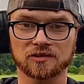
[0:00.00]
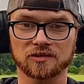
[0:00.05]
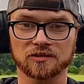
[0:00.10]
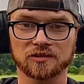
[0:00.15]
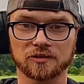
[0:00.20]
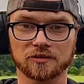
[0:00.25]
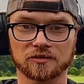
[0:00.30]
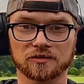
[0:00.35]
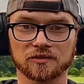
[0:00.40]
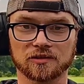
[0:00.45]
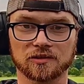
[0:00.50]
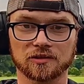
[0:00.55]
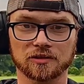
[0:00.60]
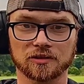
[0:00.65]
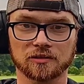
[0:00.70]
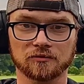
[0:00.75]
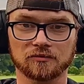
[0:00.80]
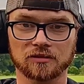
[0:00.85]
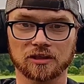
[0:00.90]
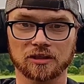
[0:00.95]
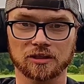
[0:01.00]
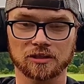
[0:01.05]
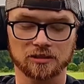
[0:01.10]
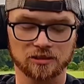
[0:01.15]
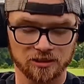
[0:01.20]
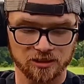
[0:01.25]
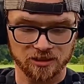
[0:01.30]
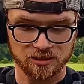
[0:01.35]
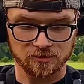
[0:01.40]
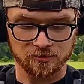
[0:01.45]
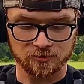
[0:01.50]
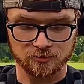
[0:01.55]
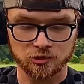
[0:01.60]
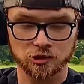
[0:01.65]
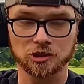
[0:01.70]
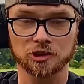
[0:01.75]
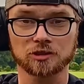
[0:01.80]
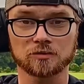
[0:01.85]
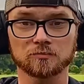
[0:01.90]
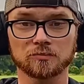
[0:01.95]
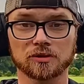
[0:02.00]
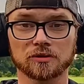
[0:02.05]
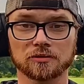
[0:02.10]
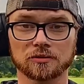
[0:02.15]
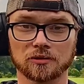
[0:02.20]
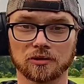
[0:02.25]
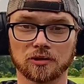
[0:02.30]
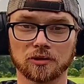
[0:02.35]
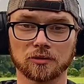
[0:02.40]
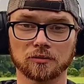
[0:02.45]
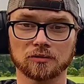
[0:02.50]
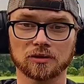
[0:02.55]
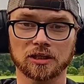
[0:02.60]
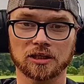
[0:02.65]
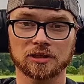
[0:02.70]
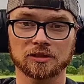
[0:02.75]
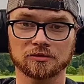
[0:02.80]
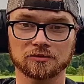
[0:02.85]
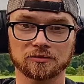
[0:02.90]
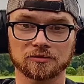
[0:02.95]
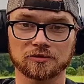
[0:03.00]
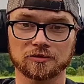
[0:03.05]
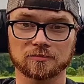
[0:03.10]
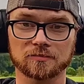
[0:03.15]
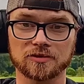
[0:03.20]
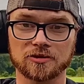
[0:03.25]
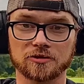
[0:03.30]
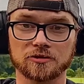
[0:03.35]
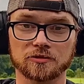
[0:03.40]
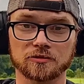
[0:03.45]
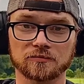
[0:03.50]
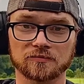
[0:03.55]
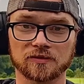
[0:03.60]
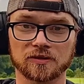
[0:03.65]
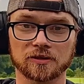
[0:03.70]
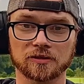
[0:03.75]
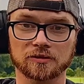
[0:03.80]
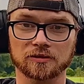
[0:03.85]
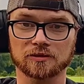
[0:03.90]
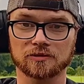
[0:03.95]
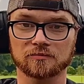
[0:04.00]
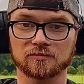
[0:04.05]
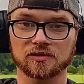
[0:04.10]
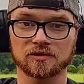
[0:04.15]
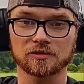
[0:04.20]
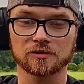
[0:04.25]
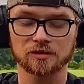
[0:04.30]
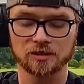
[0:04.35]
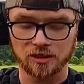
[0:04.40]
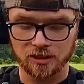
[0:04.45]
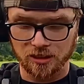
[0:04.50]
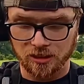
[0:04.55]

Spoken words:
As you can see, I've got a cheap O-light until my Surefire comes in.